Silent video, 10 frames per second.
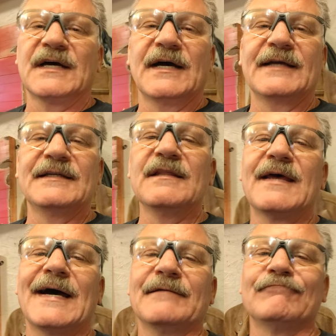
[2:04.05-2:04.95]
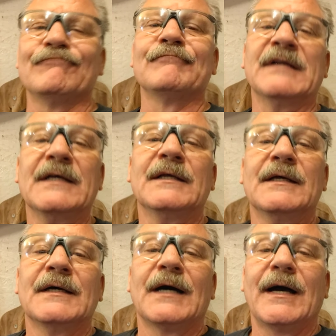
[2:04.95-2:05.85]
I did that and
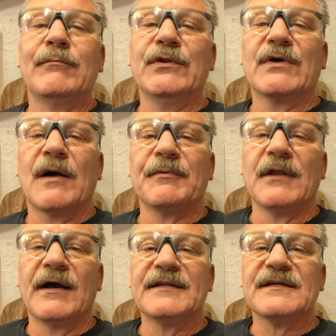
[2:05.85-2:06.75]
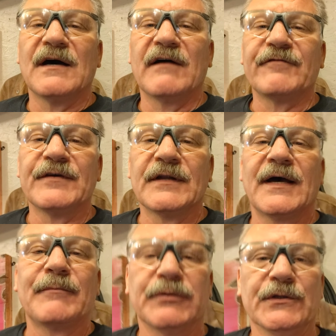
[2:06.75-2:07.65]
I blew a couple lines off and
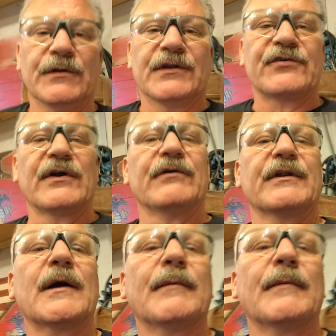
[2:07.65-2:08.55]
I polluted the trail in a couple